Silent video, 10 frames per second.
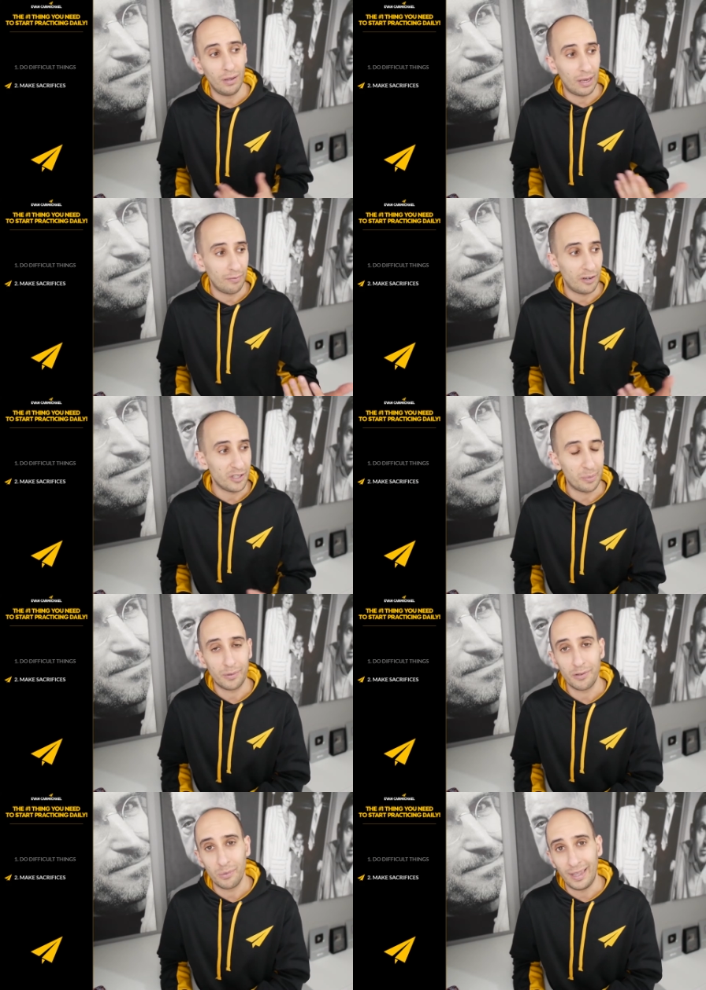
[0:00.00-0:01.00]
a lot of
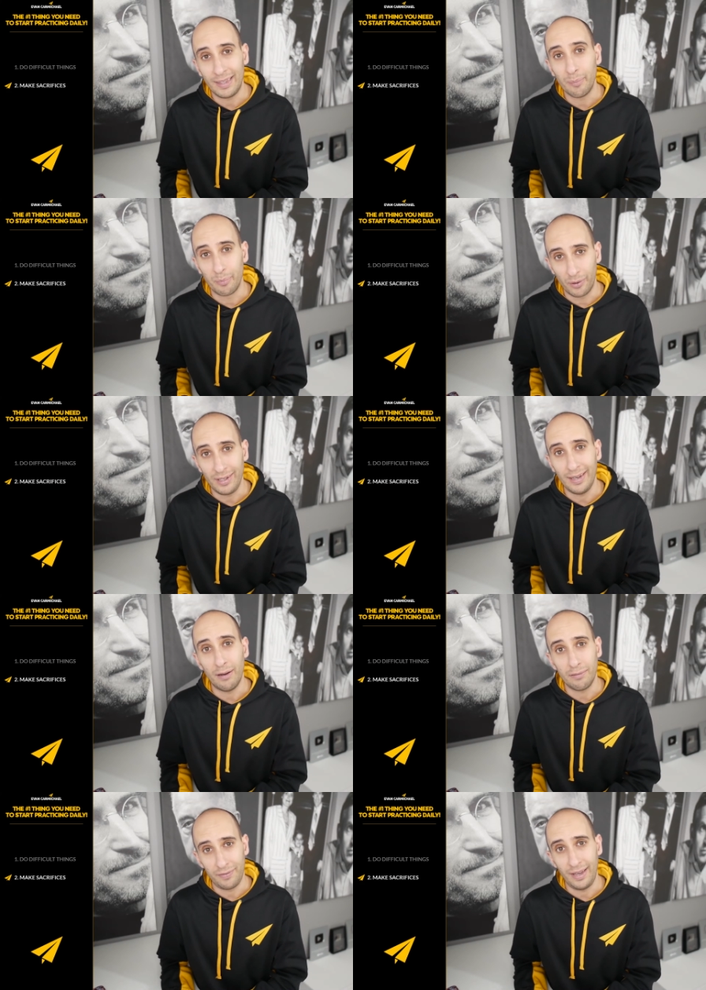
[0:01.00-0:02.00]
entrepreneurs will end up burning
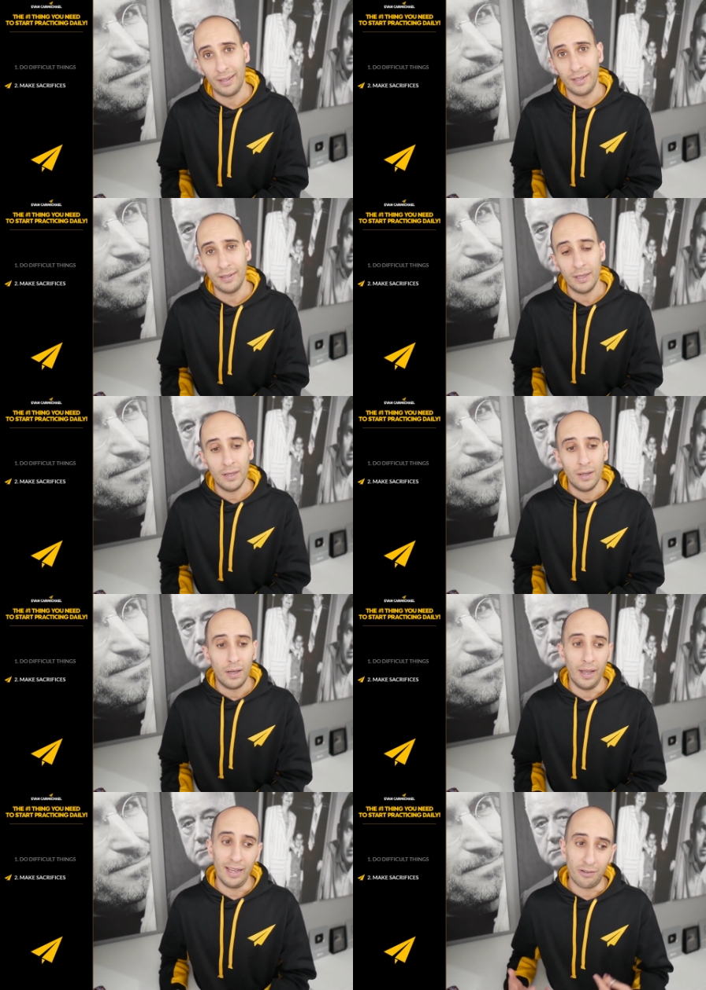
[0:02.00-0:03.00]
out, failing,
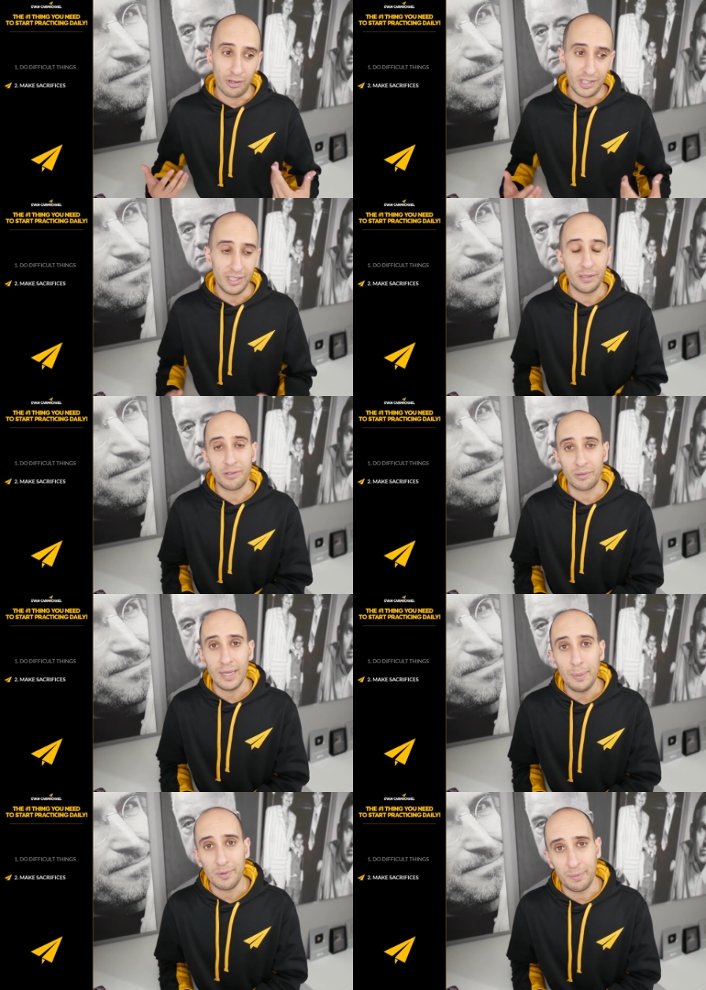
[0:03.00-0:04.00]
and crushing their
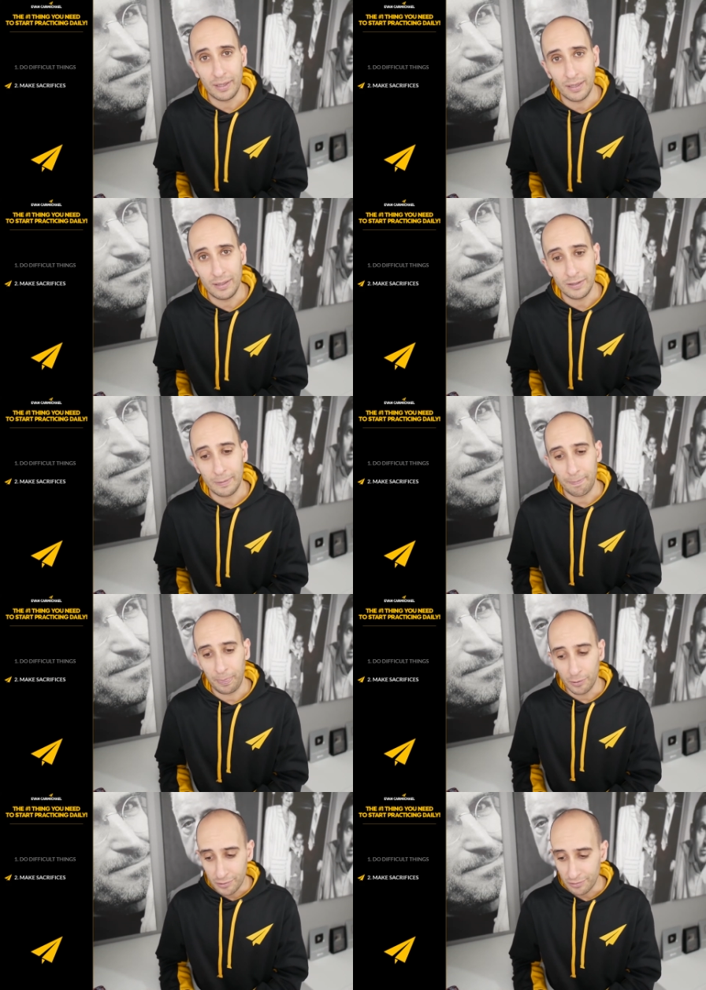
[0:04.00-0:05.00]
dreams because
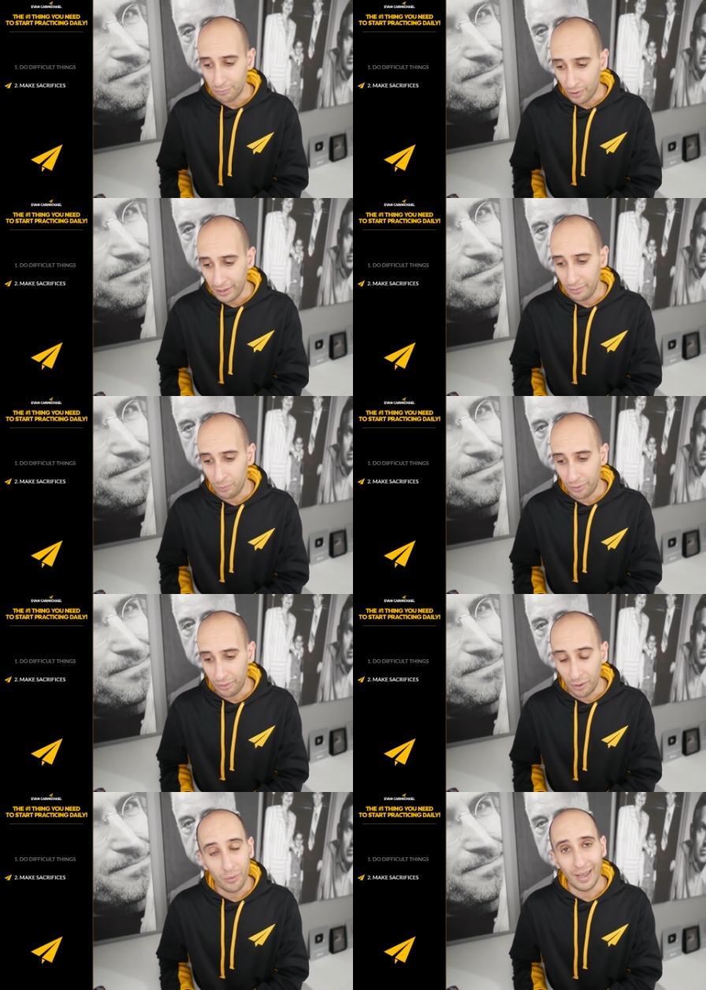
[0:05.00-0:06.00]
you're just running with
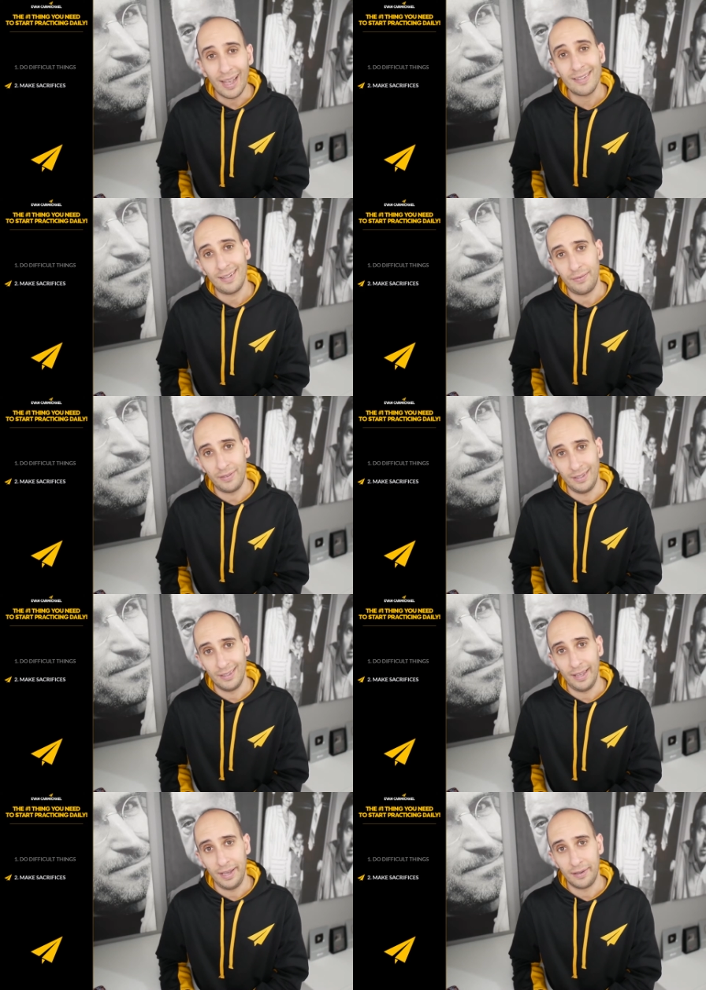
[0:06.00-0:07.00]
no gas left in
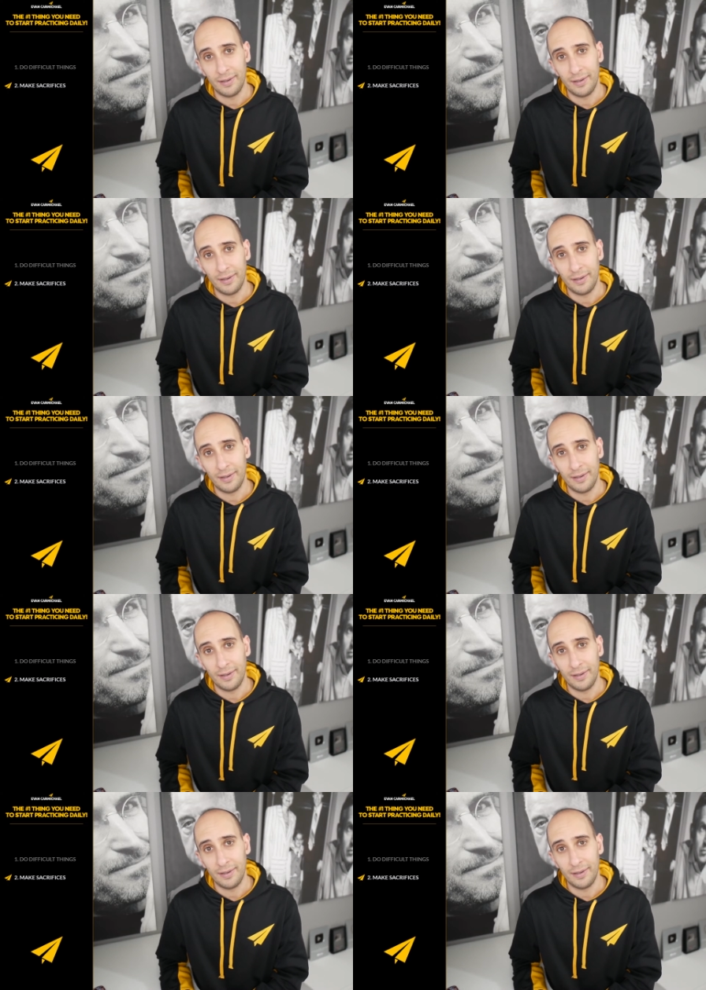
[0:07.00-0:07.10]
the tank.